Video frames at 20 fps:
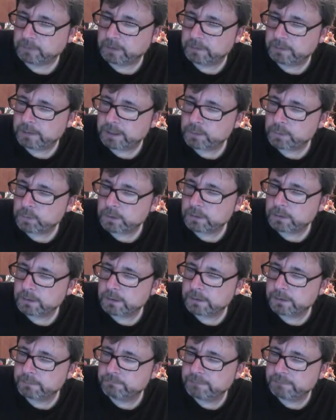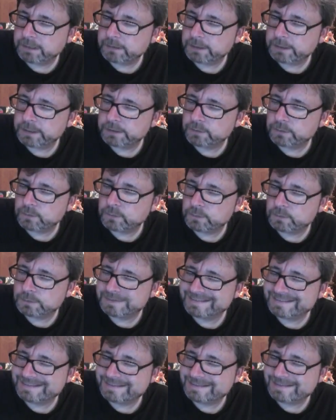They were married
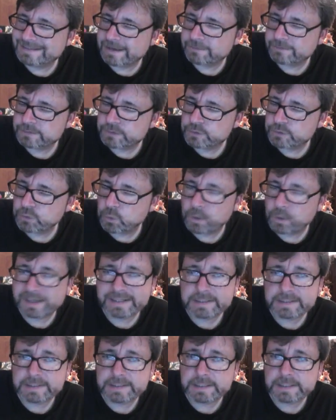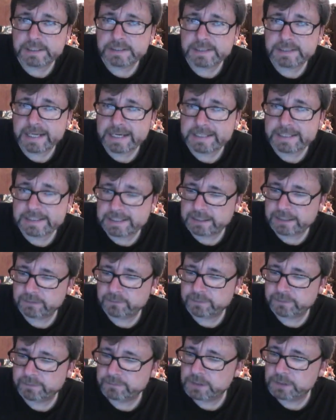on
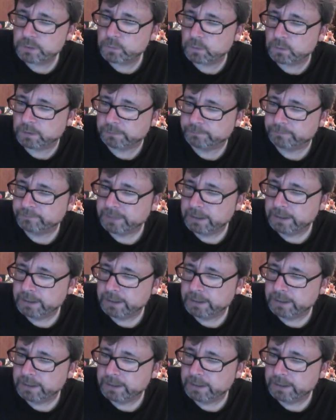7/26/1851.